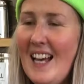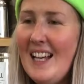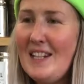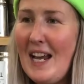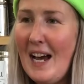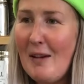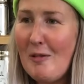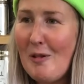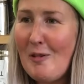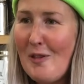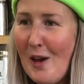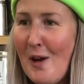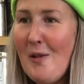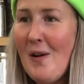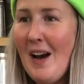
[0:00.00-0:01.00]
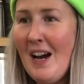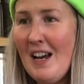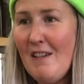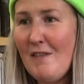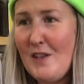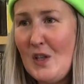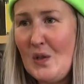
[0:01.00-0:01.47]
Now, although
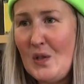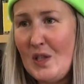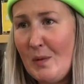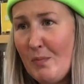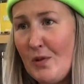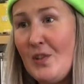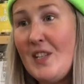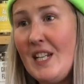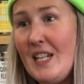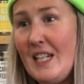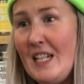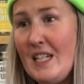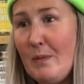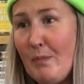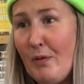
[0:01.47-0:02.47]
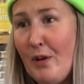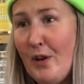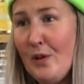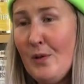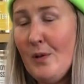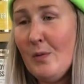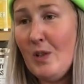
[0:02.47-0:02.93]
I've used the Brewdini to
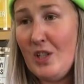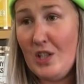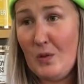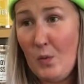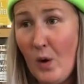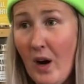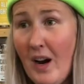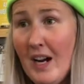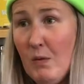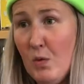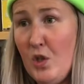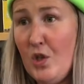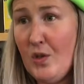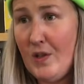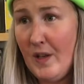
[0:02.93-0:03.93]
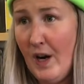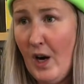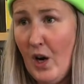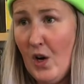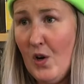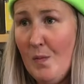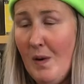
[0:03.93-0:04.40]
brew, which is what I would use at
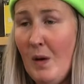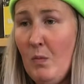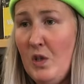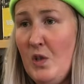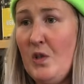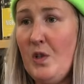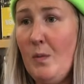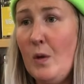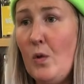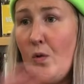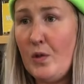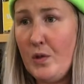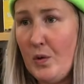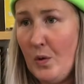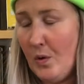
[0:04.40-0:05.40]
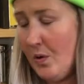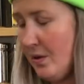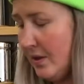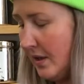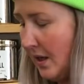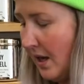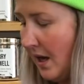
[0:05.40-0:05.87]
home, and we use them in all the
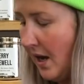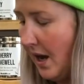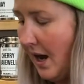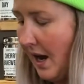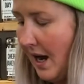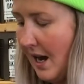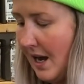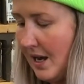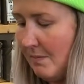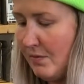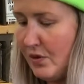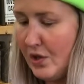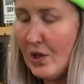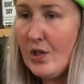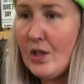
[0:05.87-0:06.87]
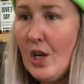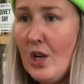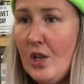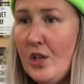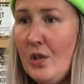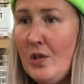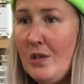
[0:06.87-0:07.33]
stores, I'm just
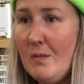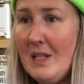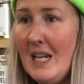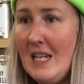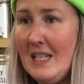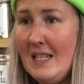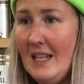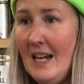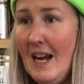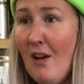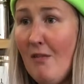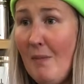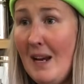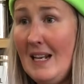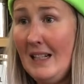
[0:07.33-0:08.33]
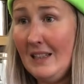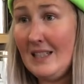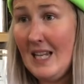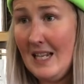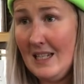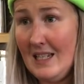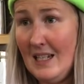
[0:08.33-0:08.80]
gonna do some tasting out of my little
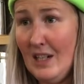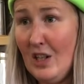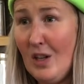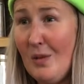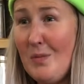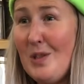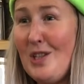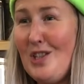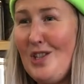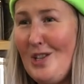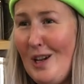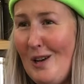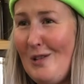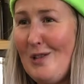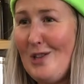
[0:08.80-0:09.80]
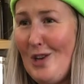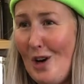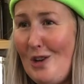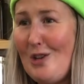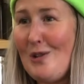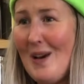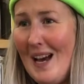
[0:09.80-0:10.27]
tasting cup to show
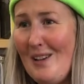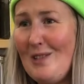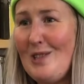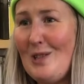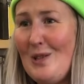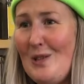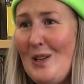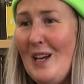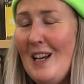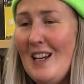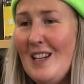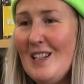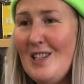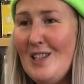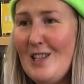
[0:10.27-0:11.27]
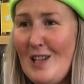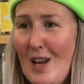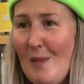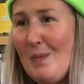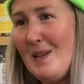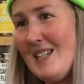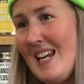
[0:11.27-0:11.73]
you how to
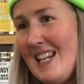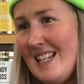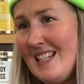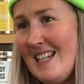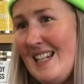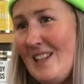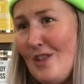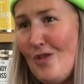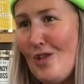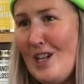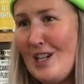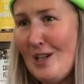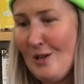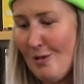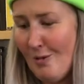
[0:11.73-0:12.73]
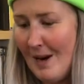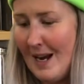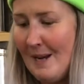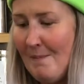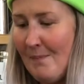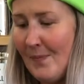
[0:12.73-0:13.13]
slurp and taste tea the traditional way.